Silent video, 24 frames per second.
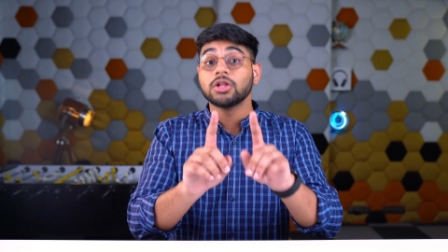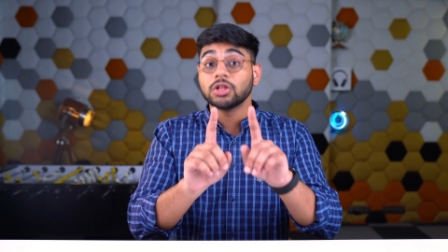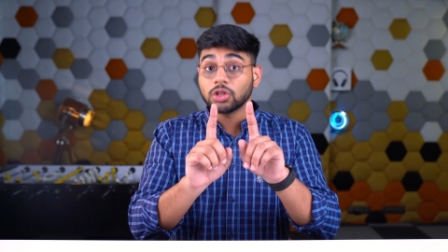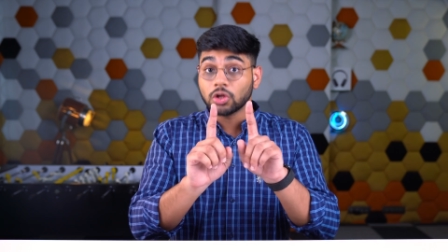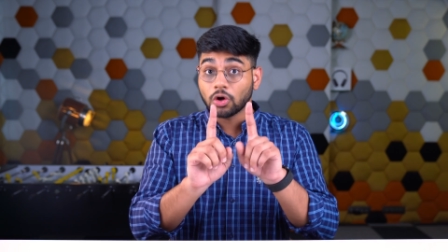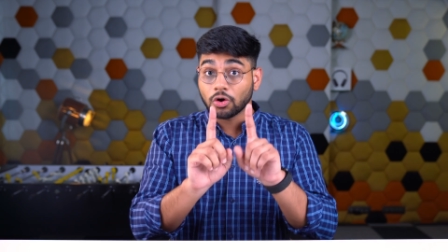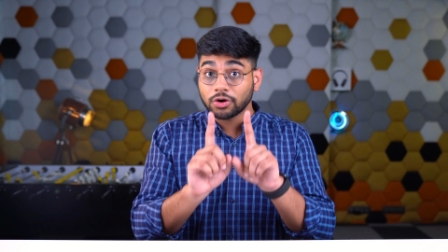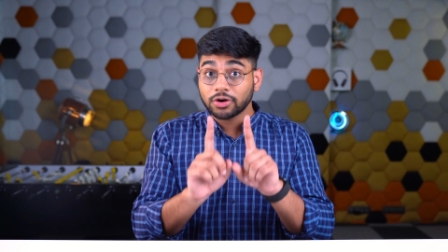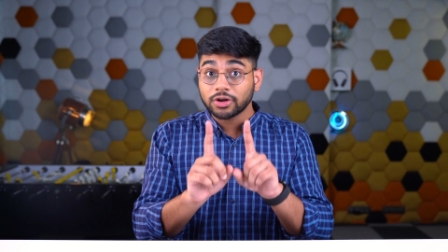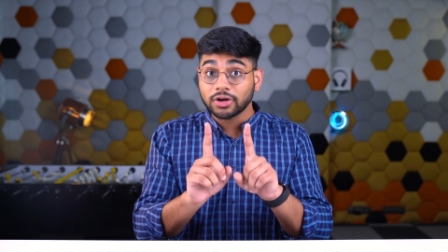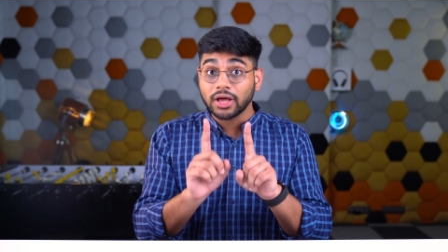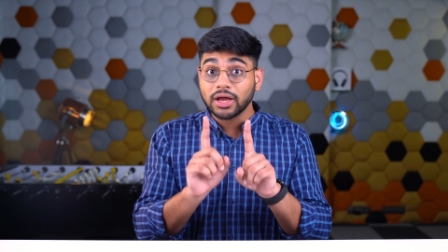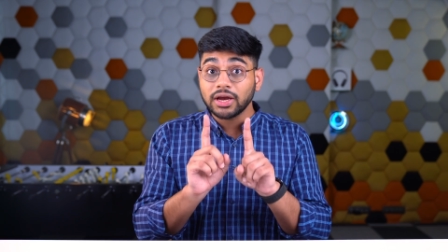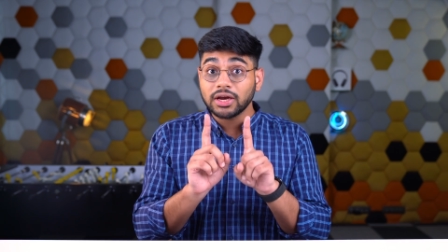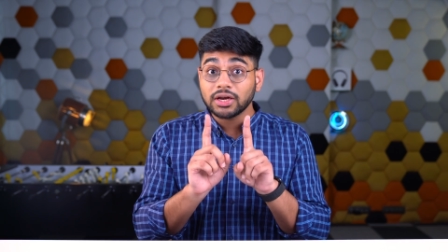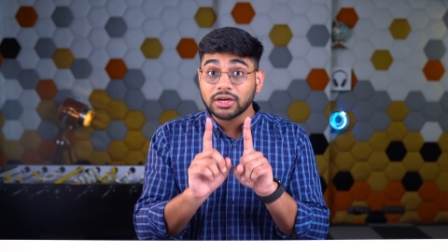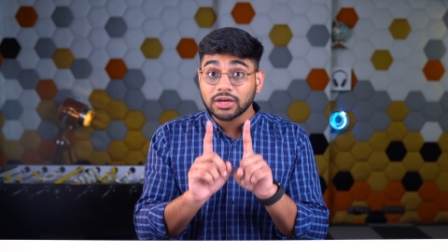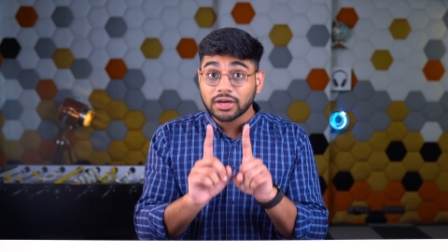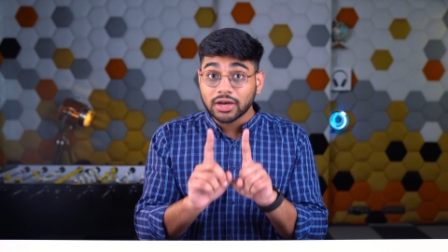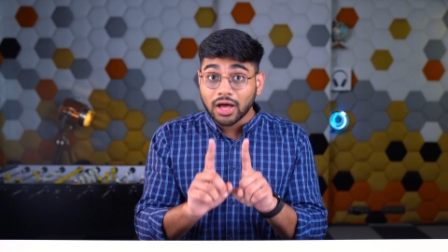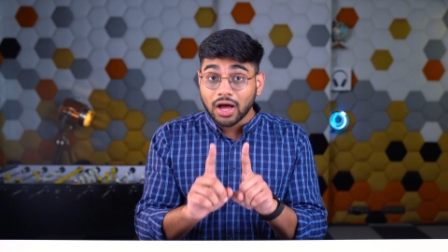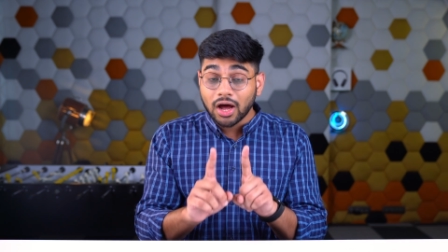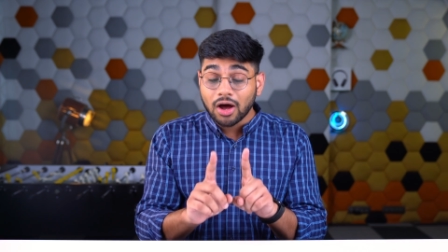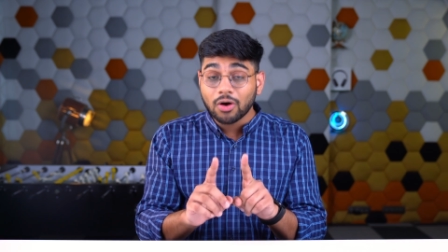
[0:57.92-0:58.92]
Not right
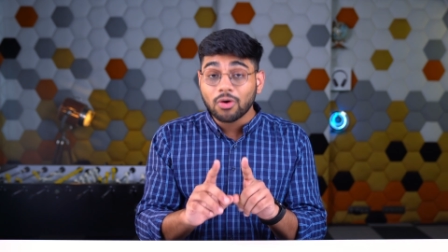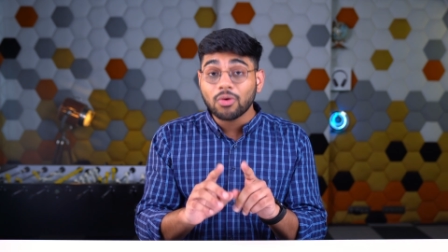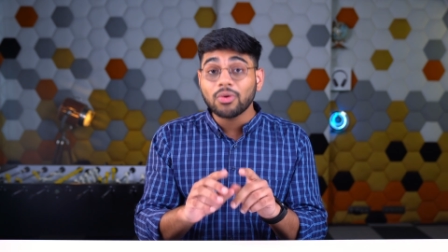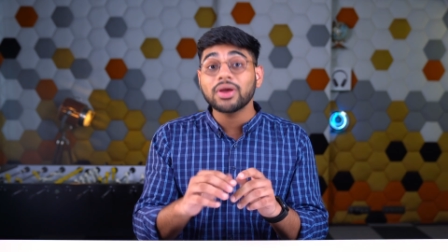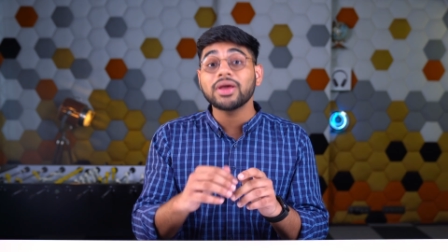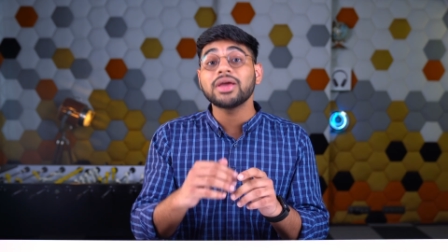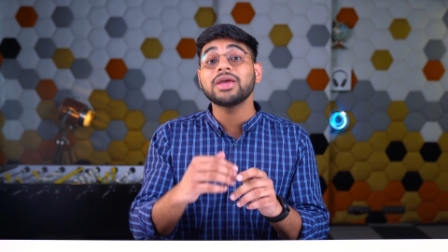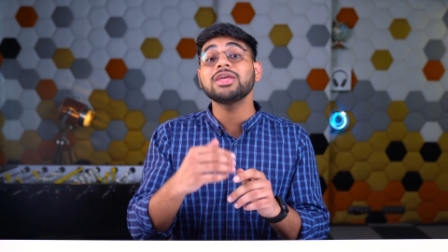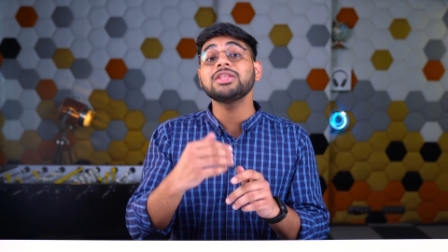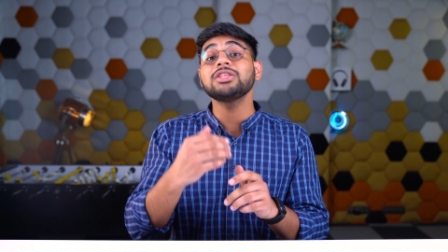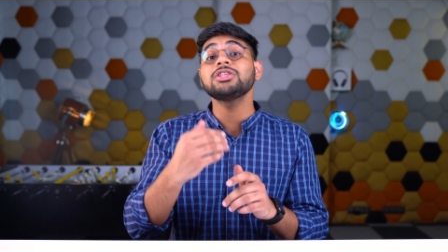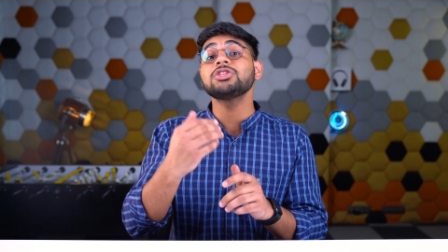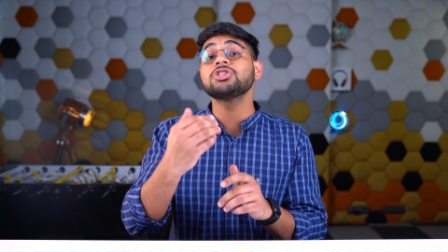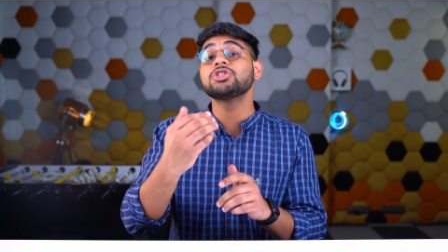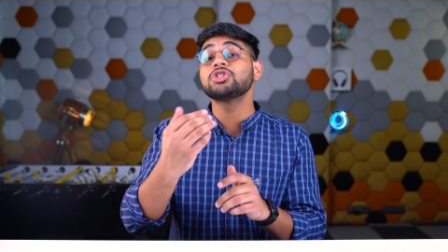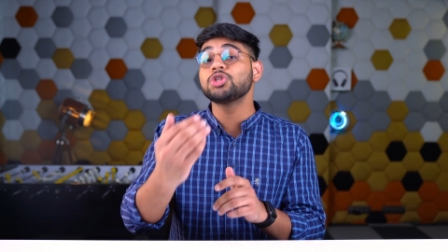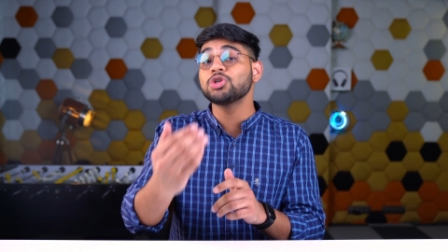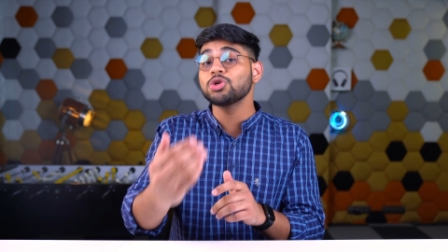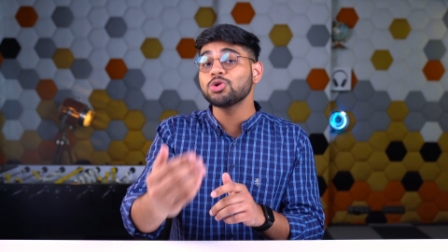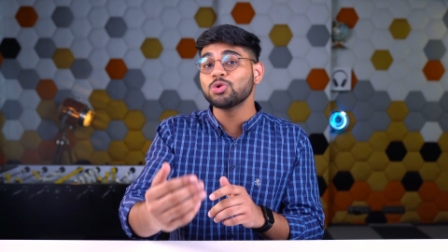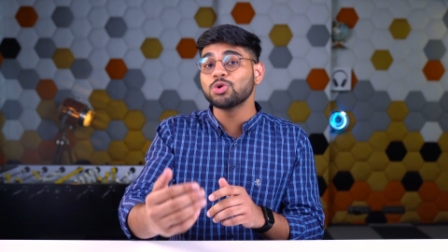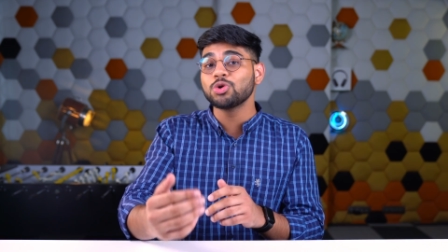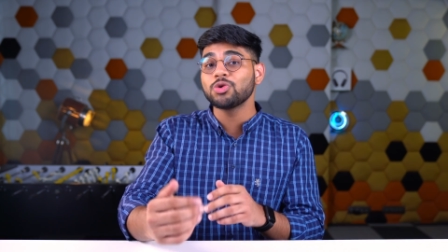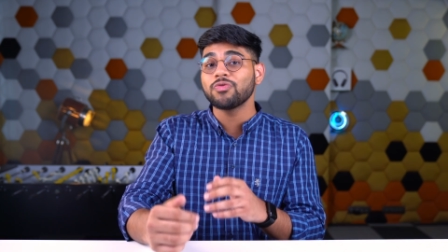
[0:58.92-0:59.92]
now, in
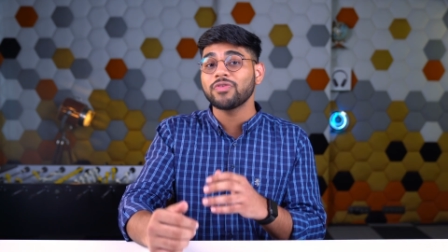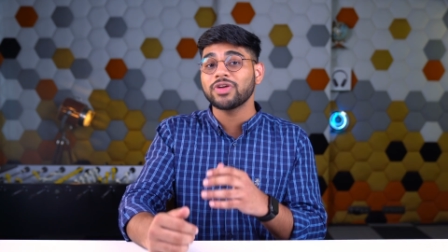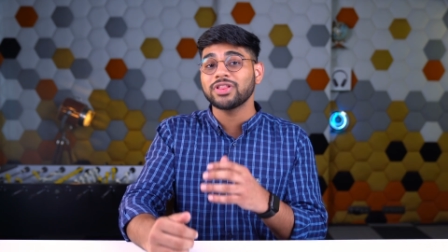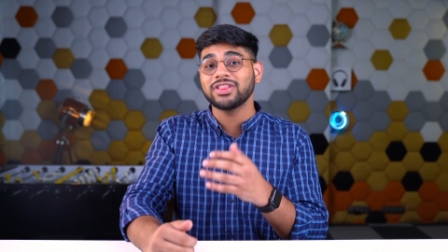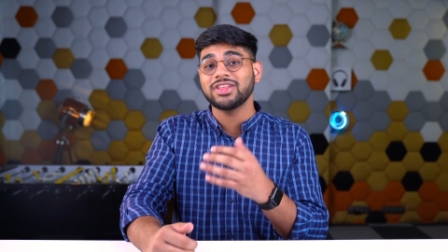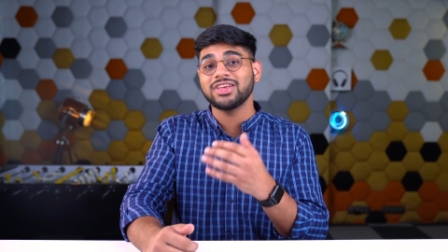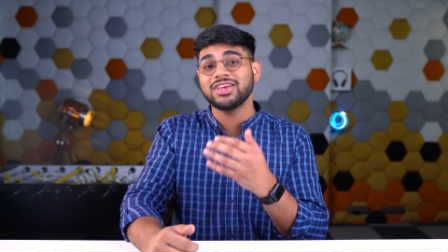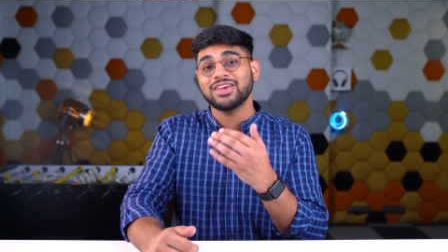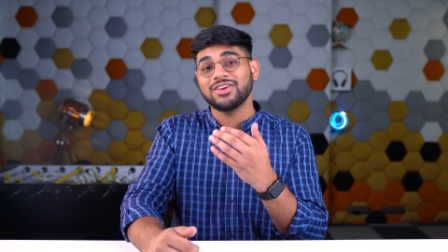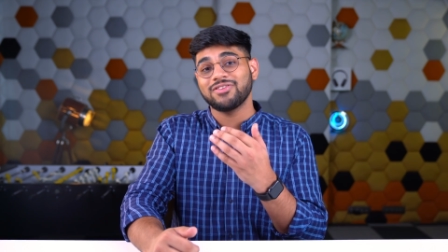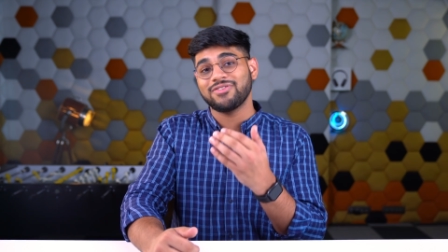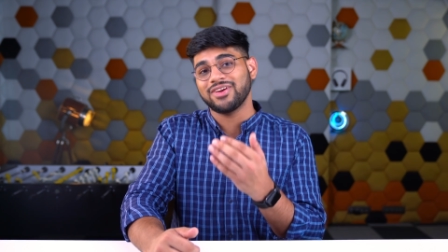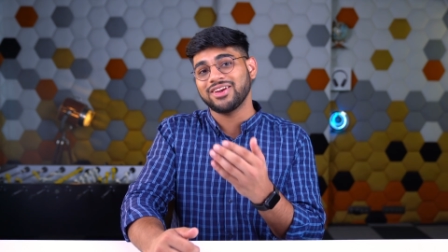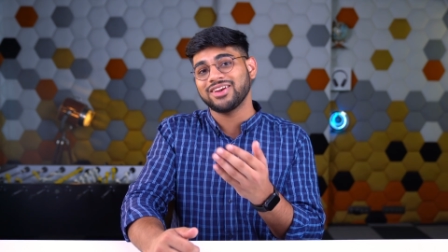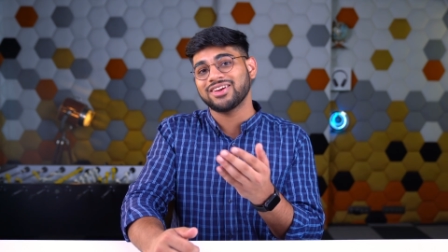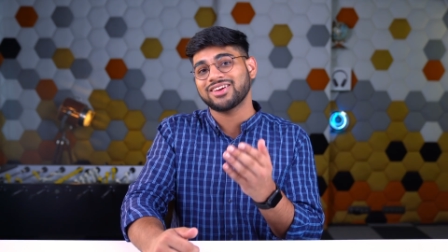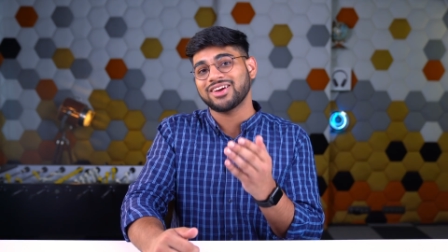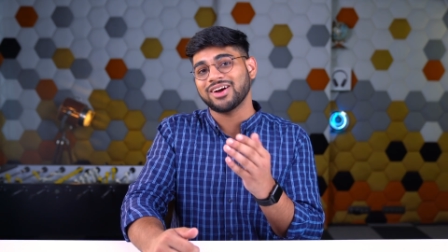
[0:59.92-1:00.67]
June when the event